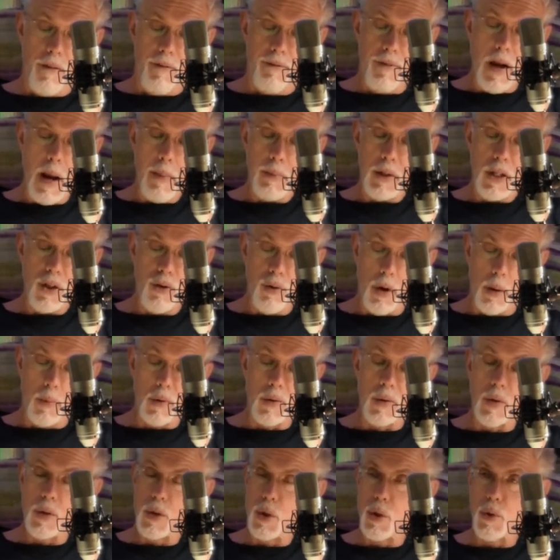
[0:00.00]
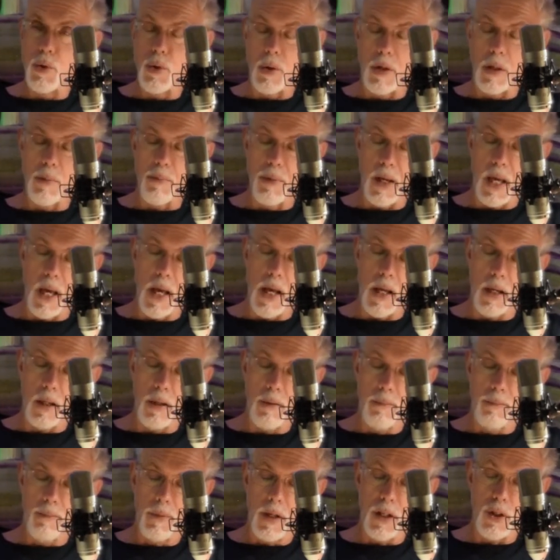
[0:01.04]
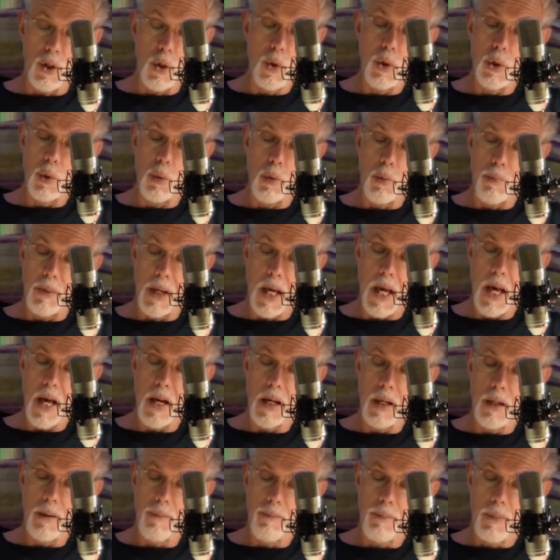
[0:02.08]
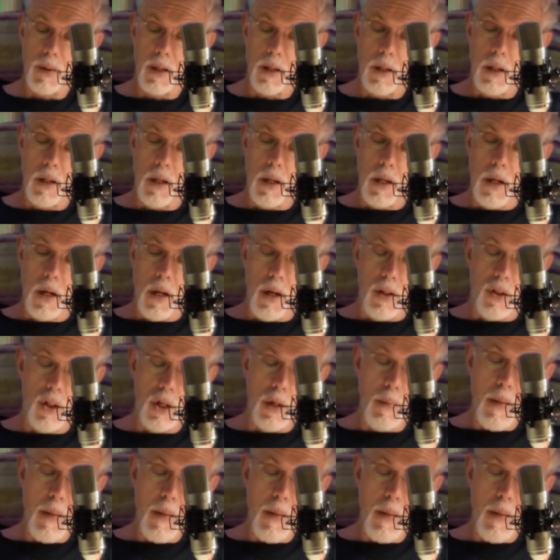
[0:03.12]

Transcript: Family troubles as usual began it. The